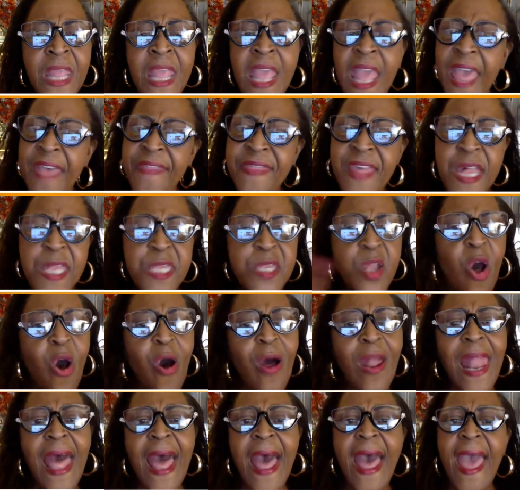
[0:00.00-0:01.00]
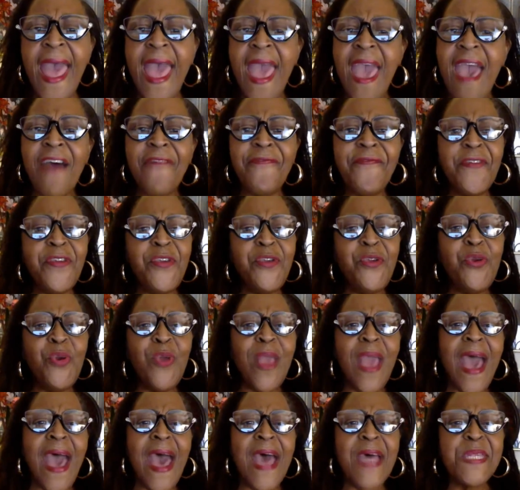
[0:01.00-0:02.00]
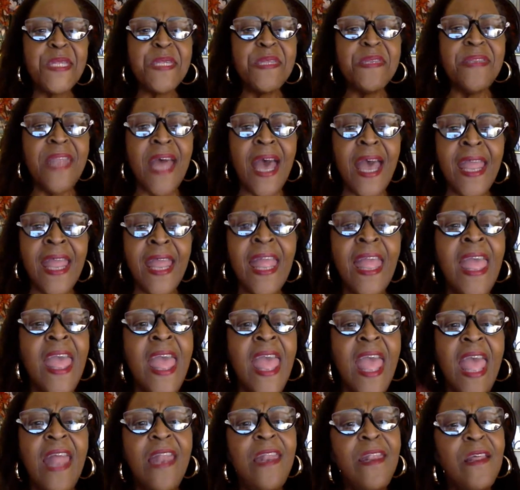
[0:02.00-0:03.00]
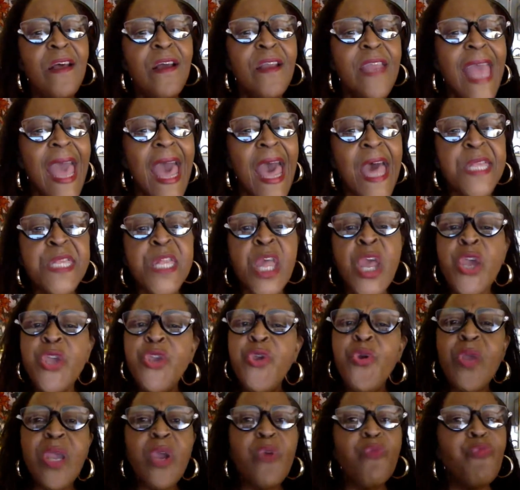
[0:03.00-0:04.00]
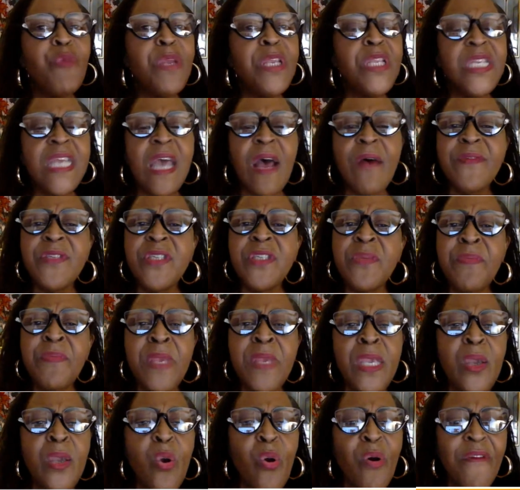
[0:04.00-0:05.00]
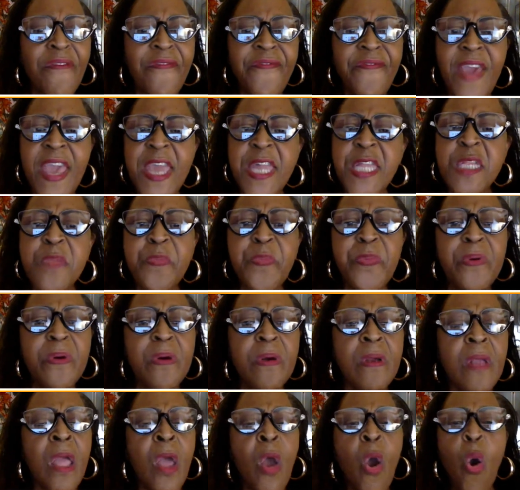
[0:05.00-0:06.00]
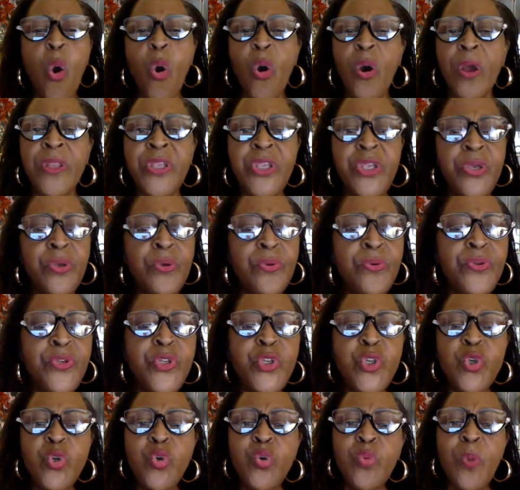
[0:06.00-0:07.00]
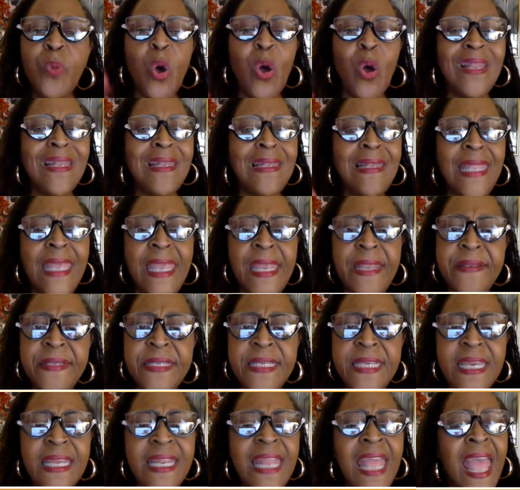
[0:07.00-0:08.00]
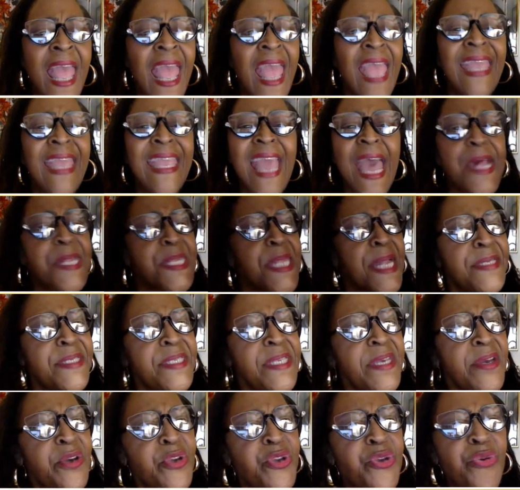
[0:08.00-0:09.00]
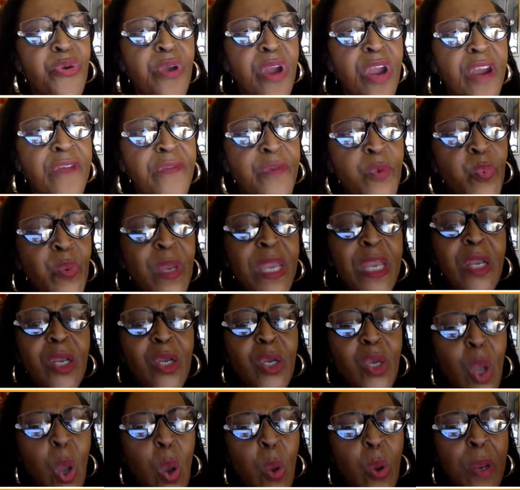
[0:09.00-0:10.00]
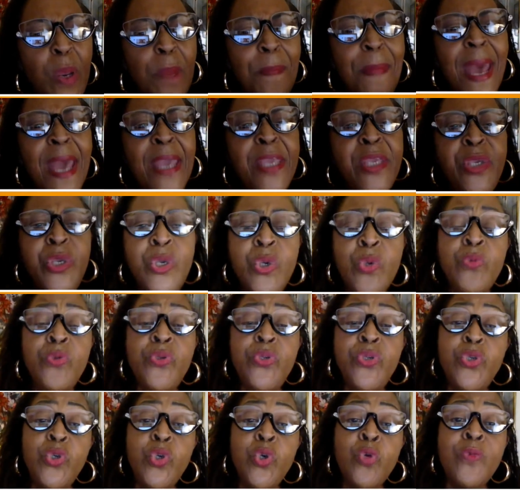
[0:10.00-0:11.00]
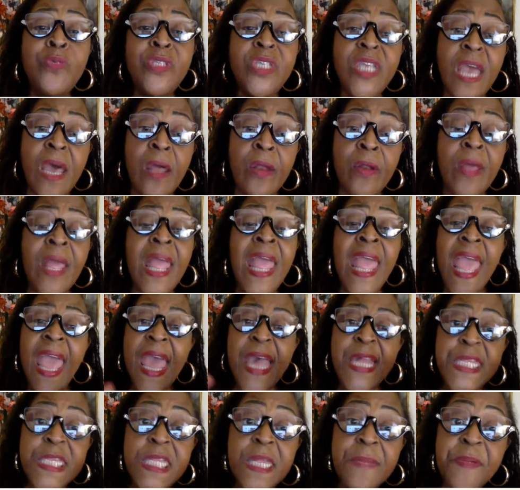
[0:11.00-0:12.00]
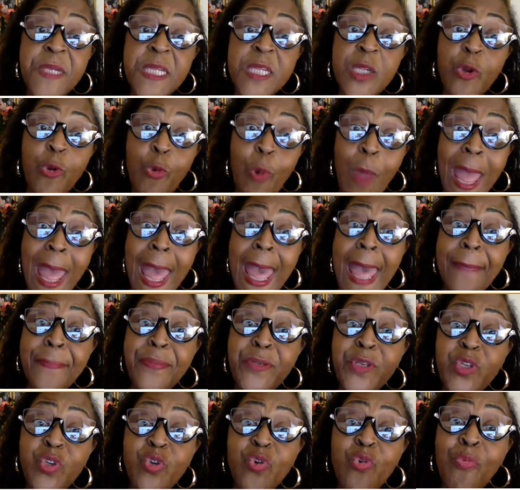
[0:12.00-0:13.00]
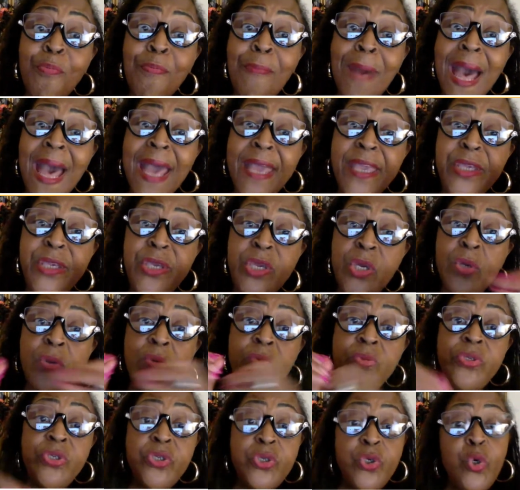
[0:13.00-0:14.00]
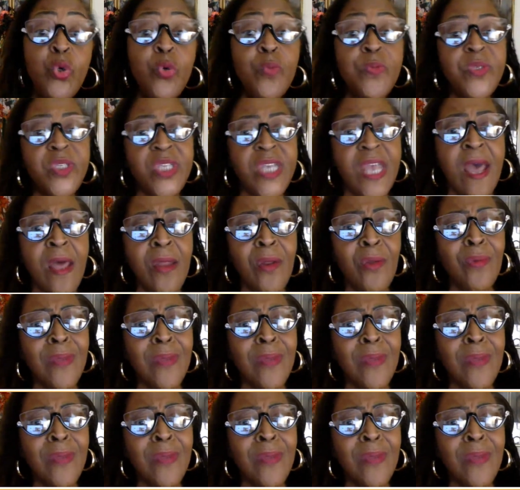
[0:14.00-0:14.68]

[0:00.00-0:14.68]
And that's all I have for you guys tonight. And look, guys, you can reach out to me on Facebook, on YouTube, on LinkedIn. And guys, I tell you every week, go to my YouTube channel and subscribe to my YouTube channel,